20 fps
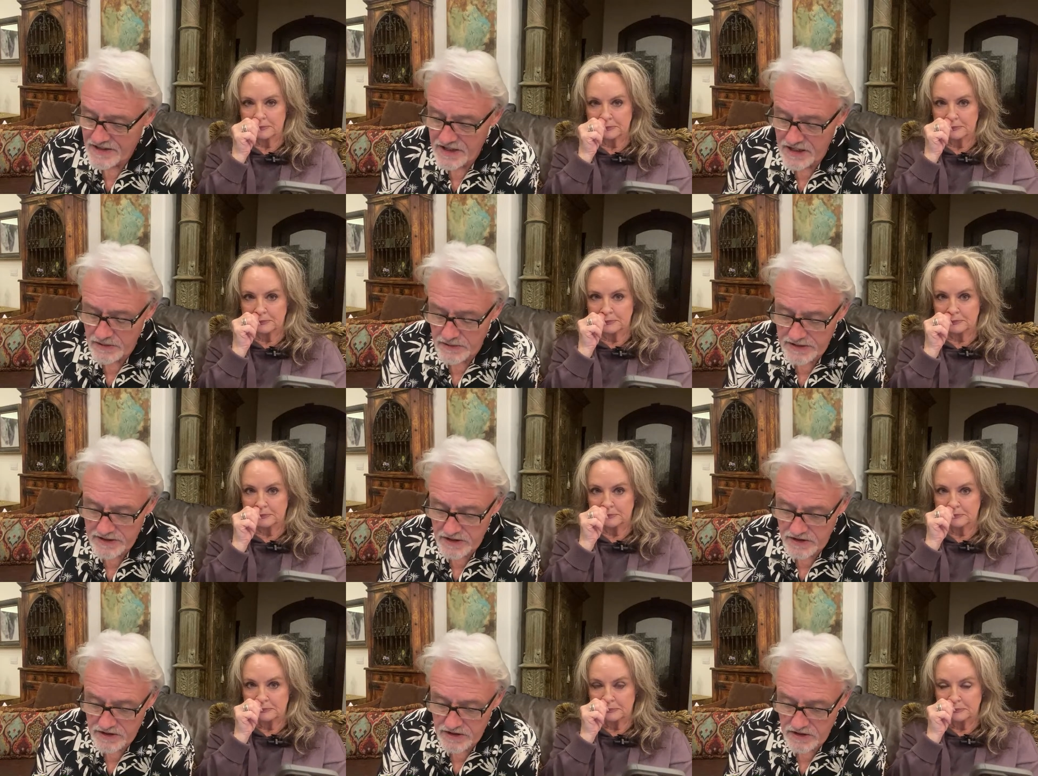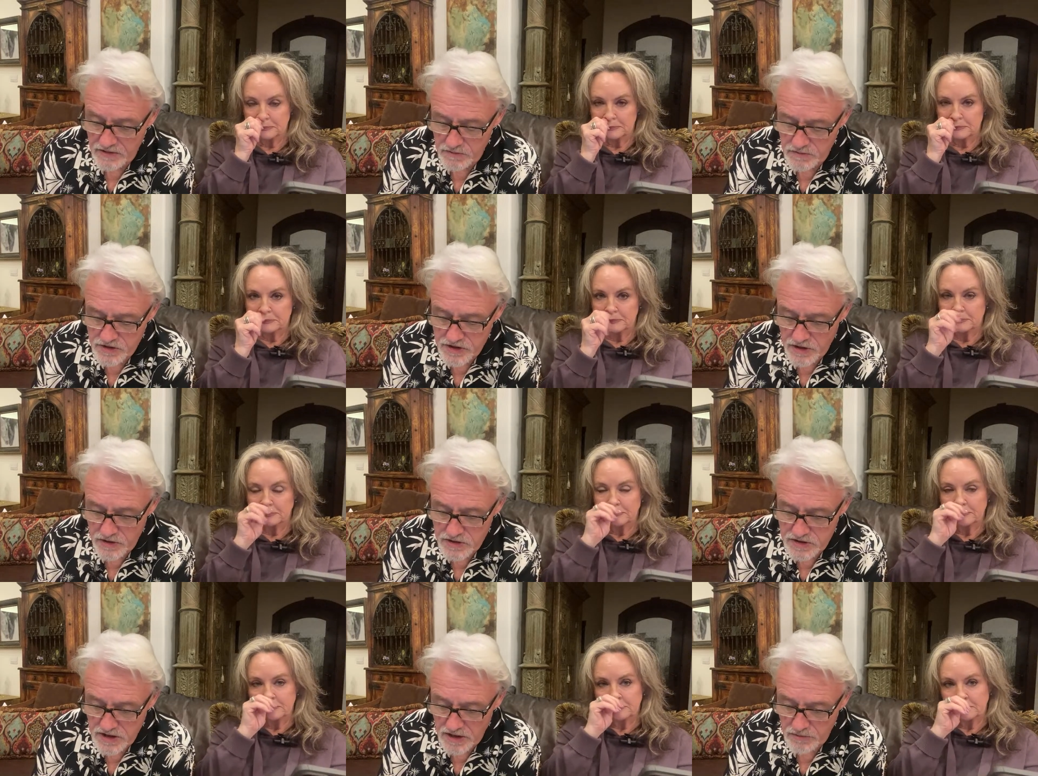Speaker 1: No, I don't know
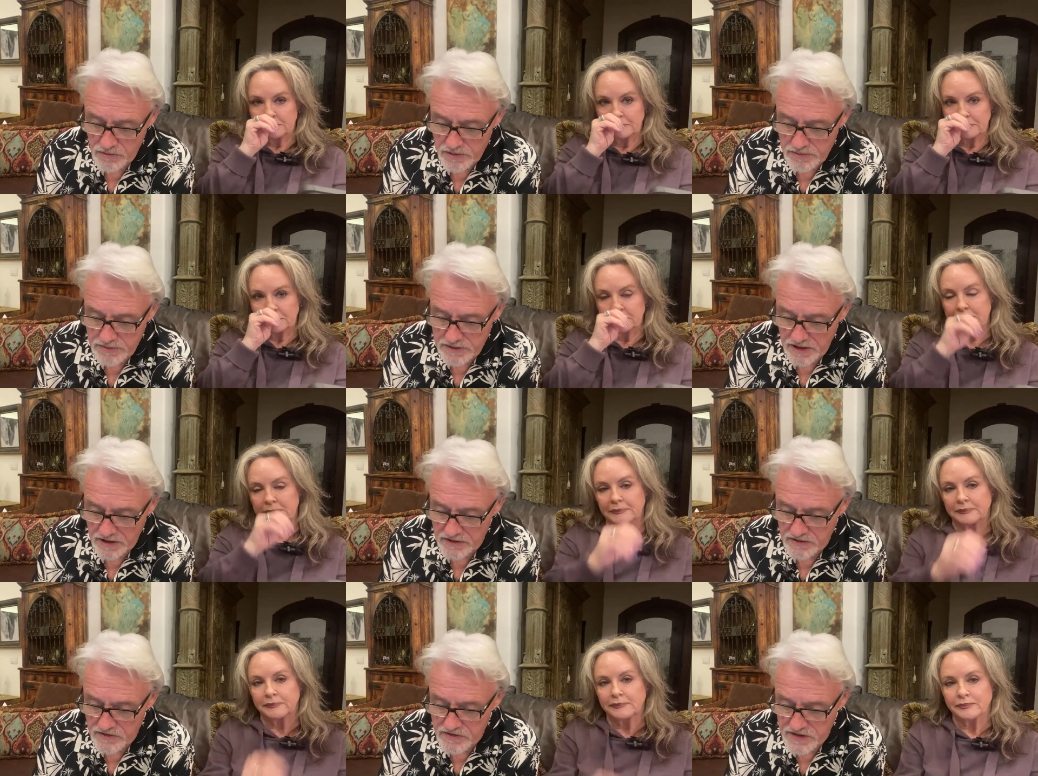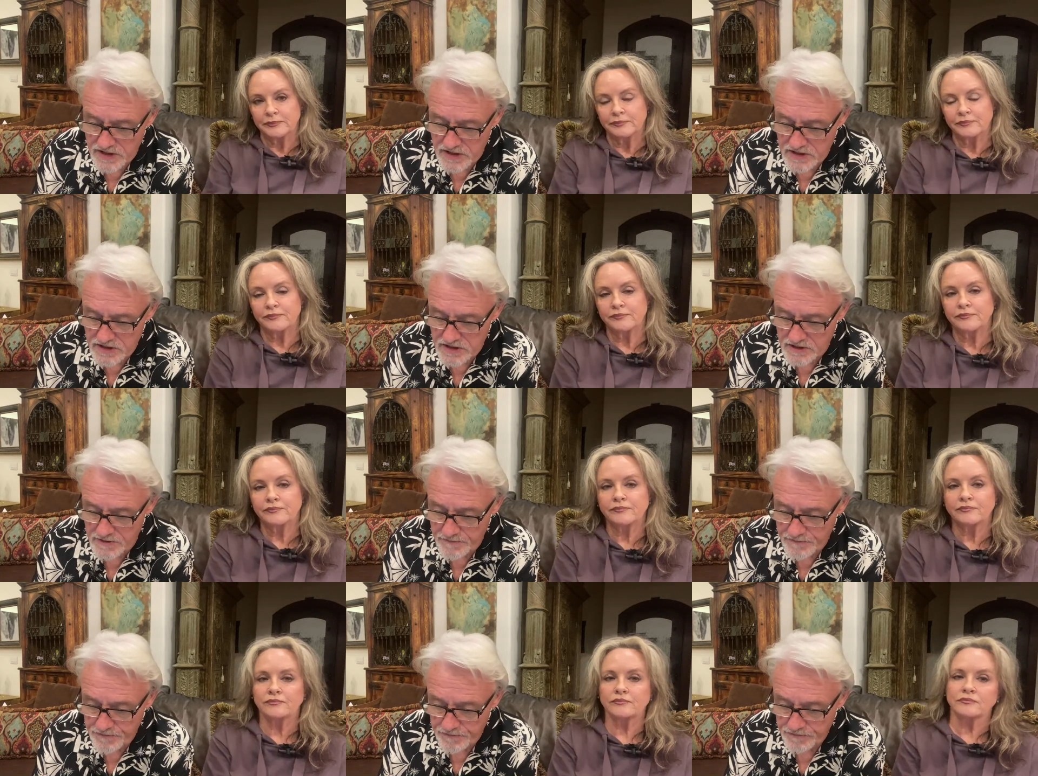Showtime Reproductive
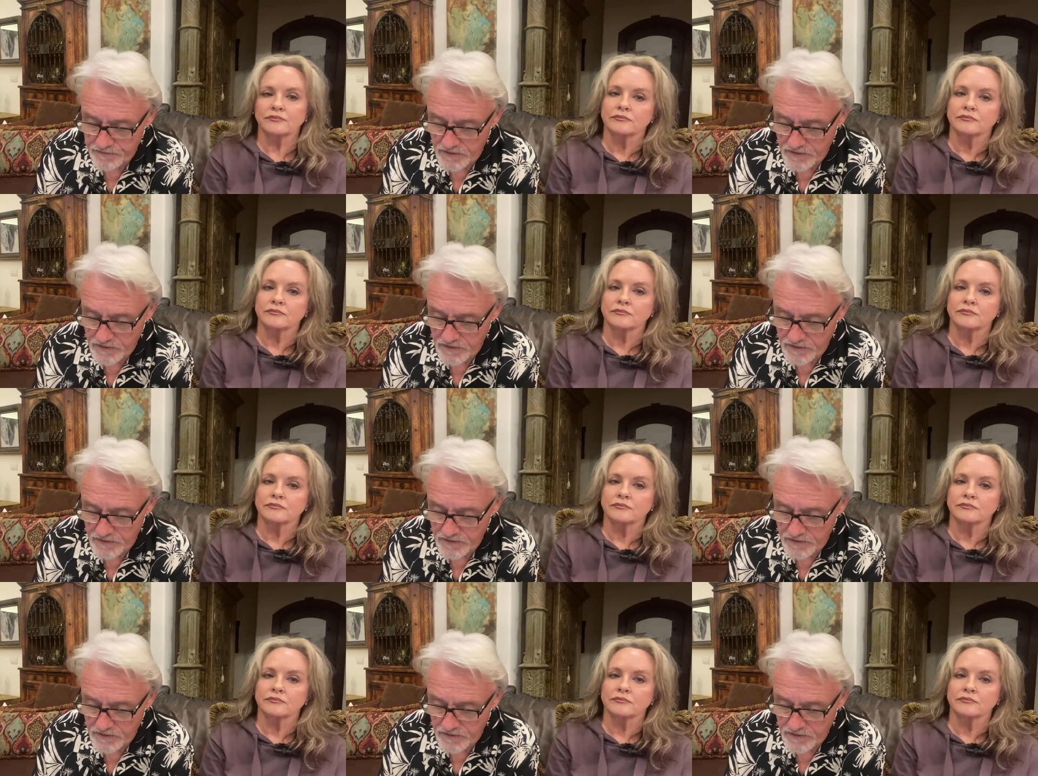Center.